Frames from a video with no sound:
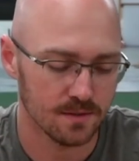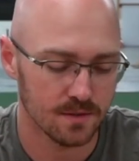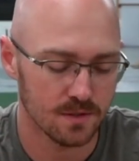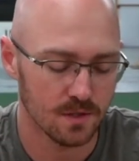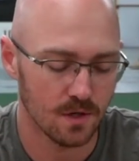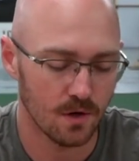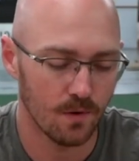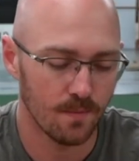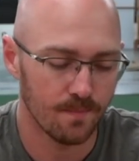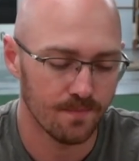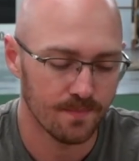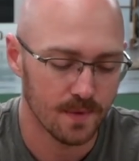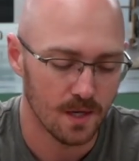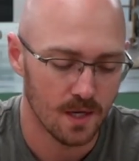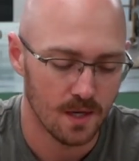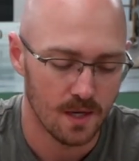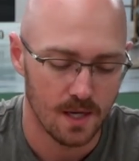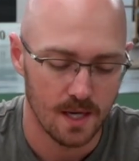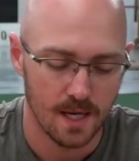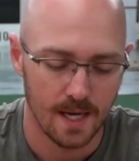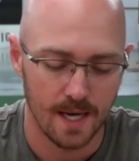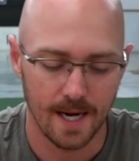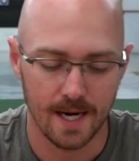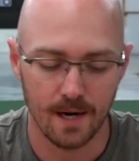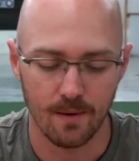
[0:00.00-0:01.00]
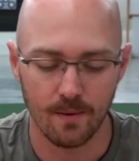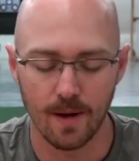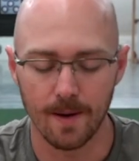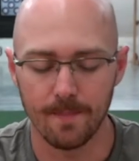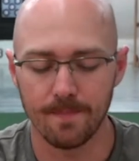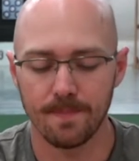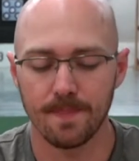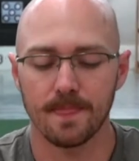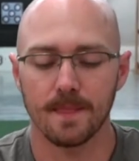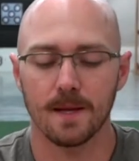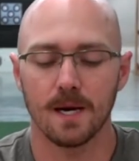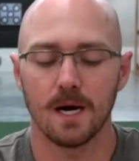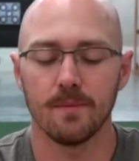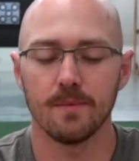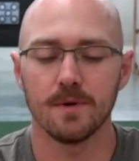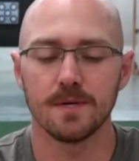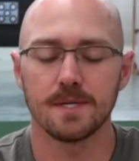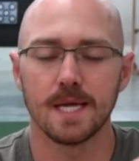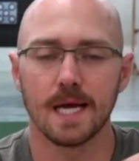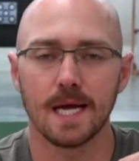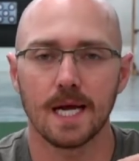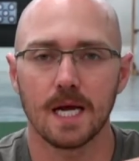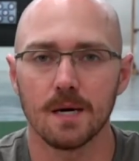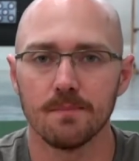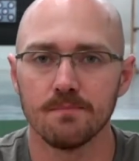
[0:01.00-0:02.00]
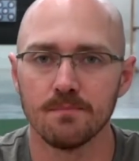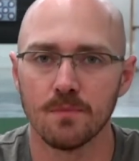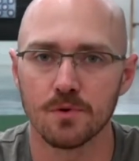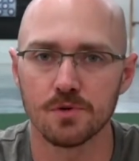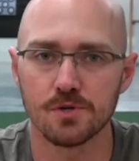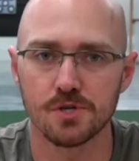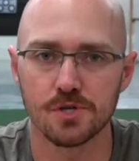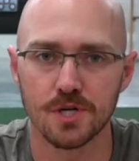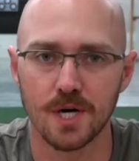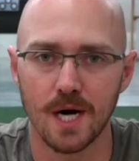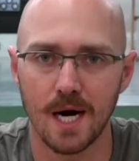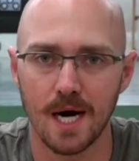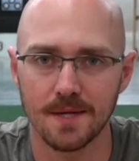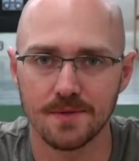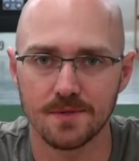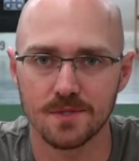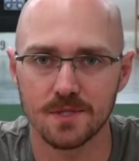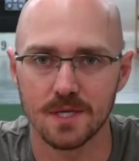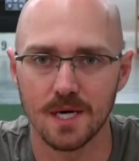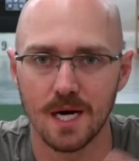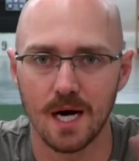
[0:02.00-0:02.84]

So anyway, I'm gonna take a couple more shots.